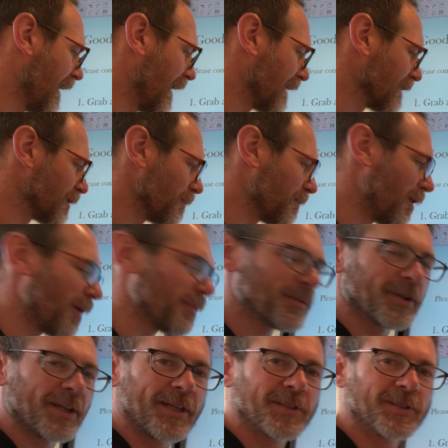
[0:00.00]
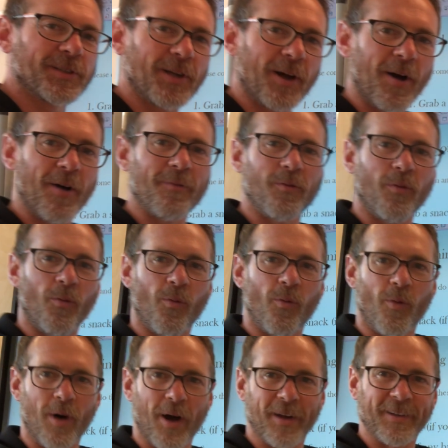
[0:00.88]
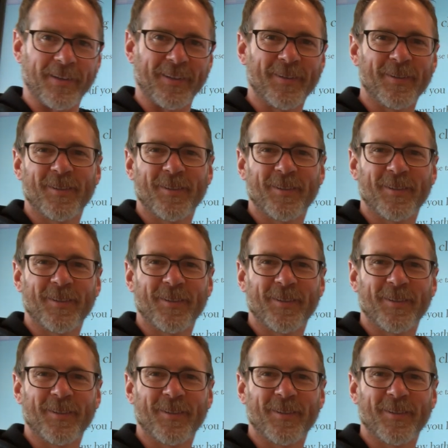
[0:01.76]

has a population of one?